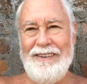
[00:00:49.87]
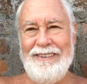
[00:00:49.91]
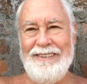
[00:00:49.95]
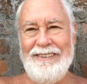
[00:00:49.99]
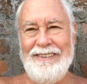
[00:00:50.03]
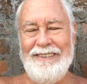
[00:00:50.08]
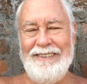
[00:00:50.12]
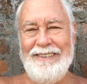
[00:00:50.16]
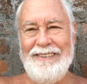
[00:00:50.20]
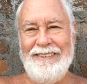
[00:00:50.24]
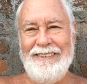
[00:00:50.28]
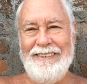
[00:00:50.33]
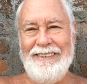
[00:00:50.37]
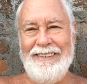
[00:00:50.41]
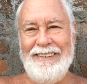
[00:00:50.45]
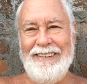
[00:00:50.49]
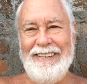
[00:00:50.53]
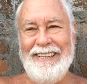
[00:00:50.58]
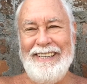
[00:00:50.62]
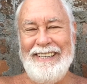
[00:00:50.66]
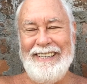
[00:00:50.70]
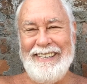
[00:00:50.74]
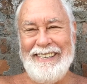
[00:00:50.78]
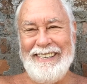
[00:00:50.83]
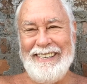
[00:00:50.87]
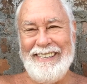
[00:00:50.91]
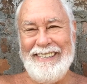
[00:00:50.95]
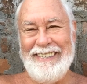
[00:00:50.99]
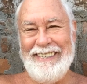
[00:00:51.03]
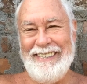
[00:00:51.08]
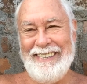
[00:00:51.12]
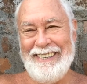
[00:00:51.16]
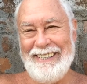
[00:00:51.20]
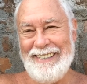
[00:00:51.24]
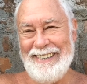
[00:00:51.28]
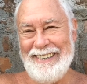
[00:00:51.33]

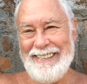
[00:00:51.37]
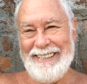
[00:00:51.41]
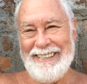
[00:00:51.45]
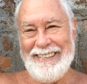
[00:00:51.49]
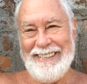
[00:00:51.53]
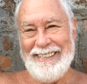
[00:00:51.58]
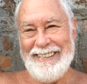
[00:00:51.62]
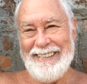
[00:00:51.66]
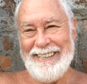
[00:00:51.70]
Nobody speaks.